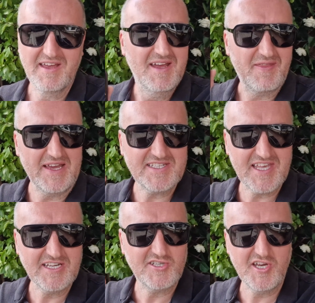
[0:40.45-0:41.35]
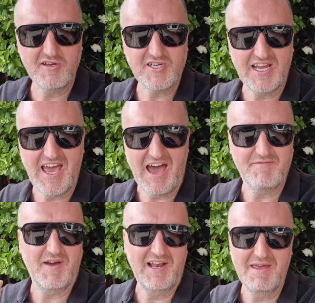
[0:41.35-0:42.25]
These things usually have
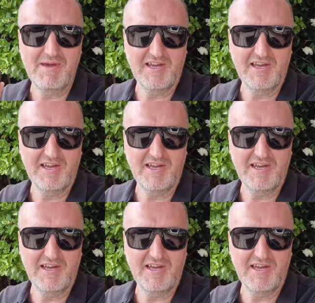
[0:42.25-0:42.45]
a limited